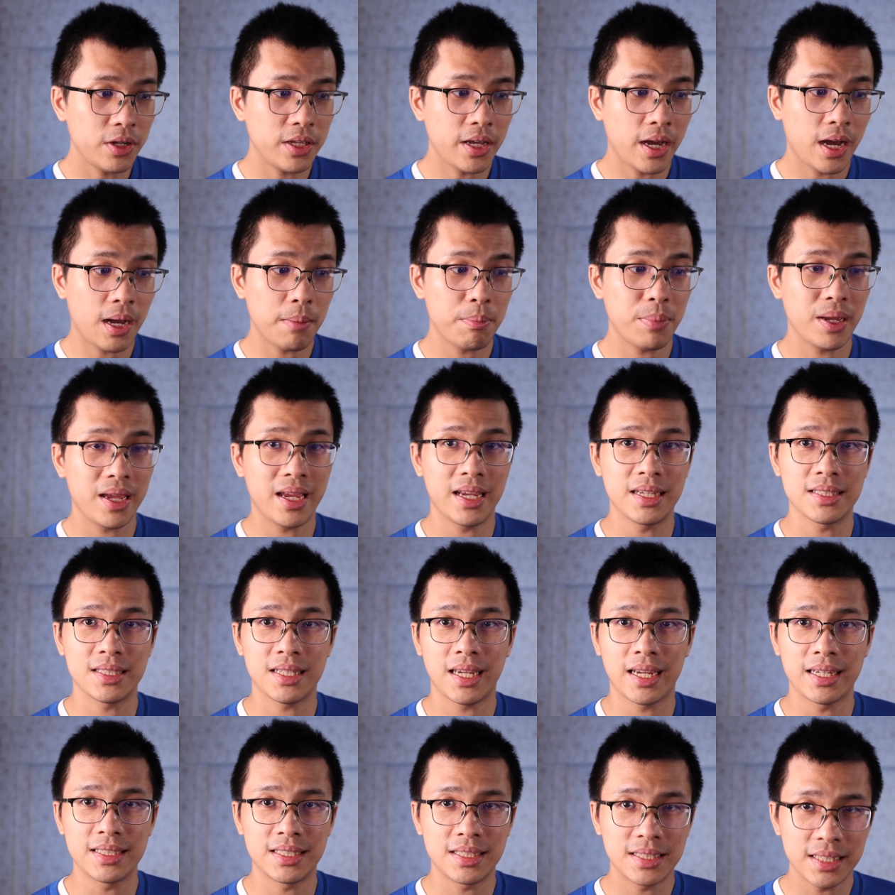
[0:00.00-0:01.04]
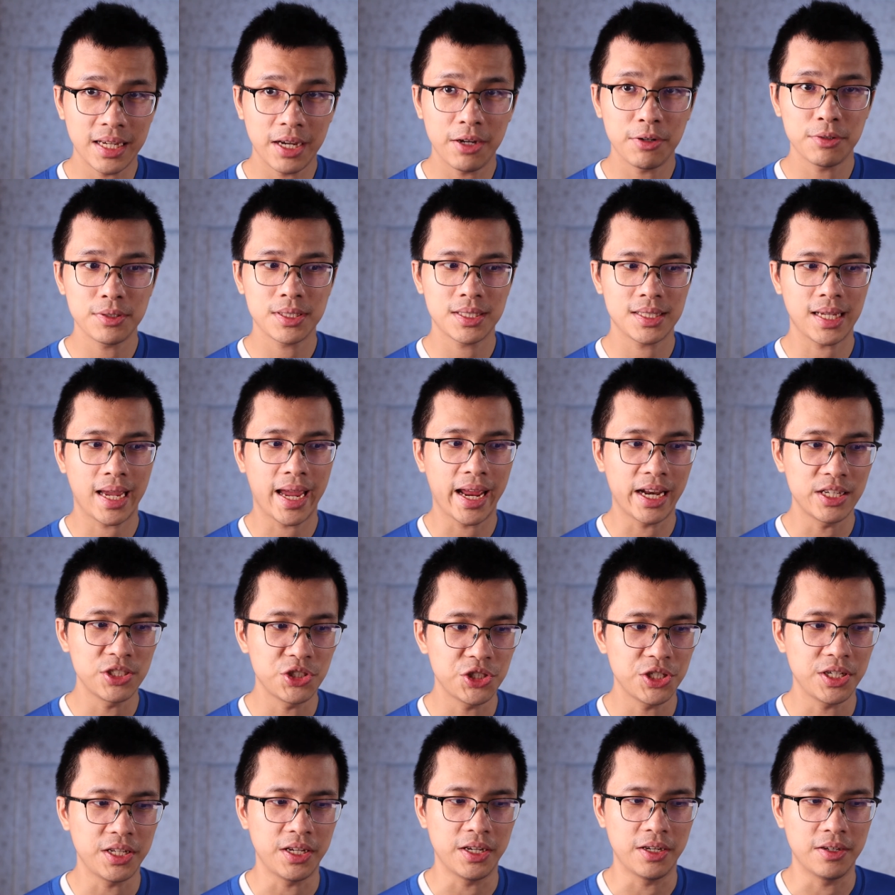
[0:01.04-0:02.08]
Yap is a sales
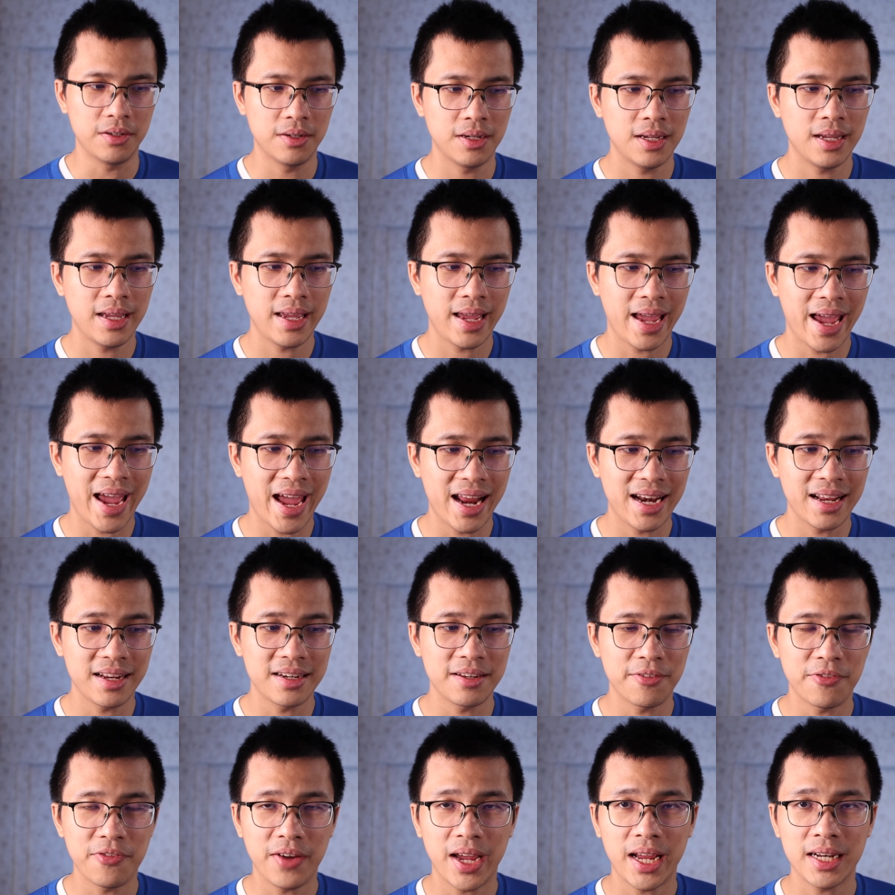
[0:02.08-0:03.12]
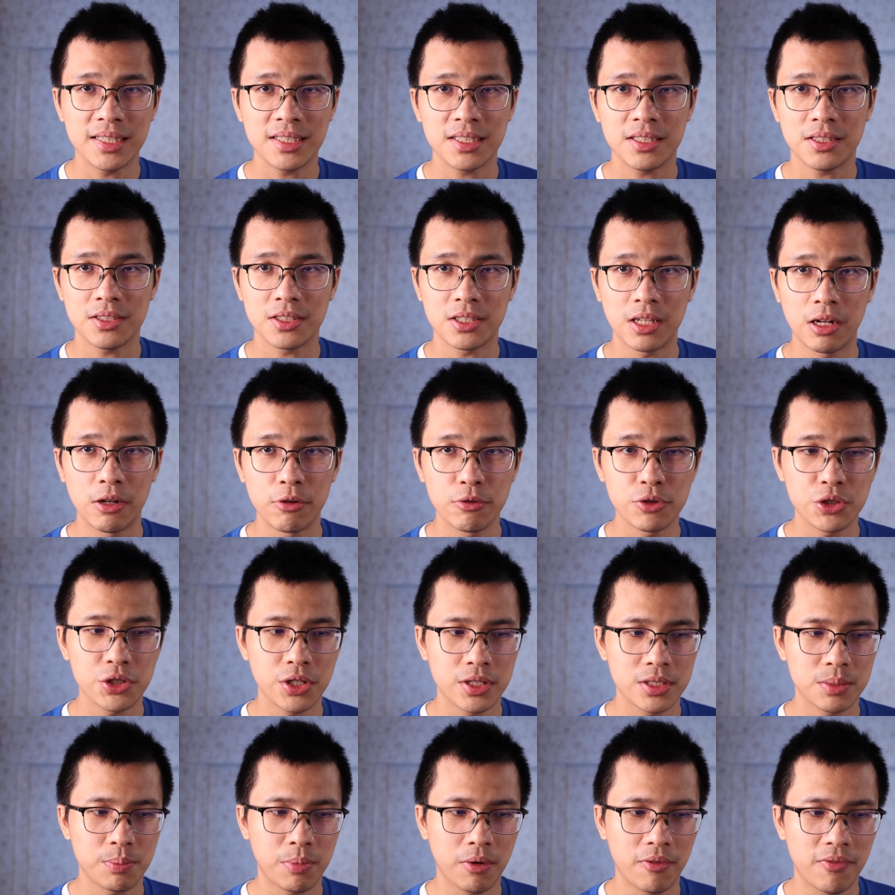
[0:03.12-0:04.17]
engineer at a defense
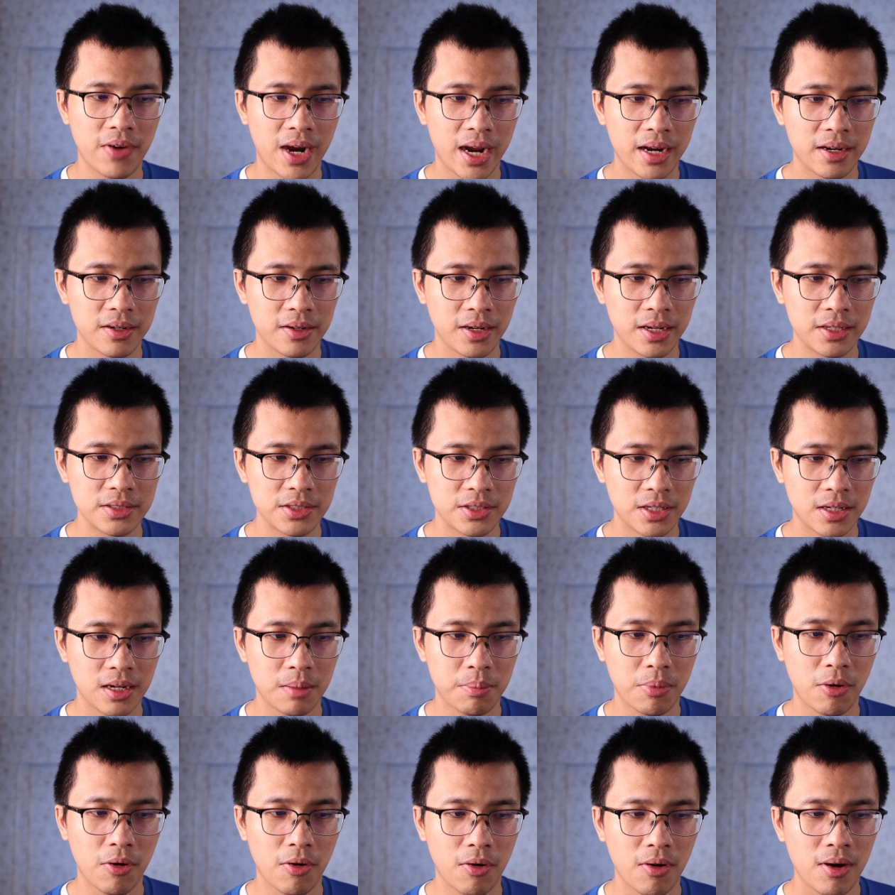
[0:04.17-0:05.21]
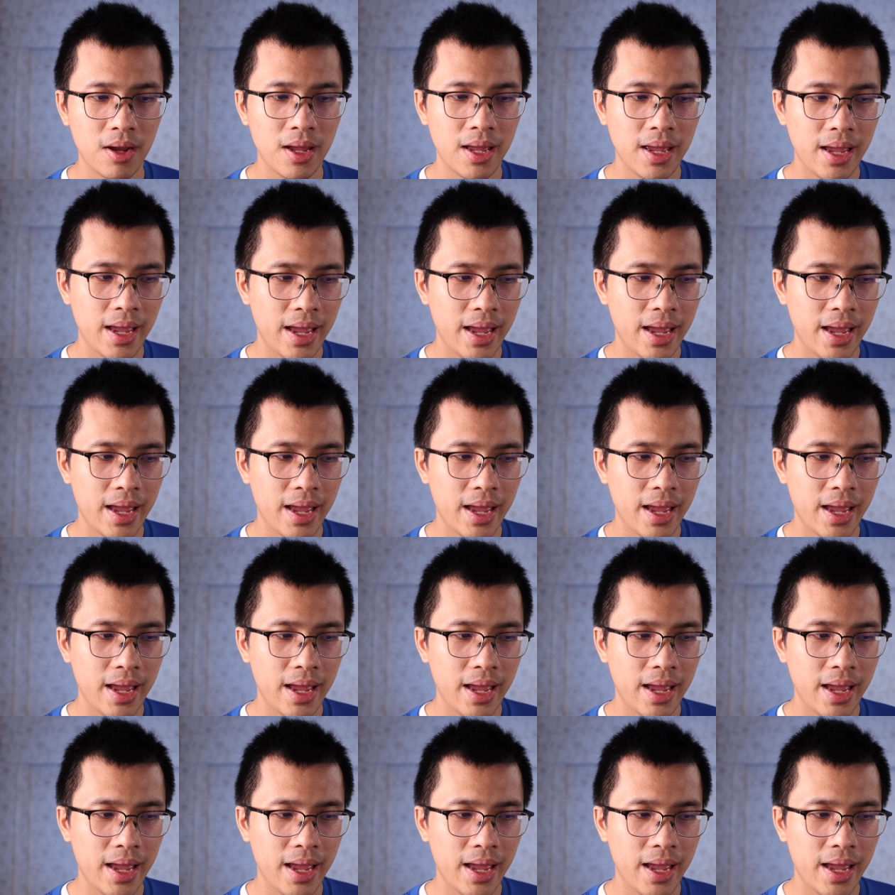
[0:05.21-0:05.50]
solutions provider in Singapore,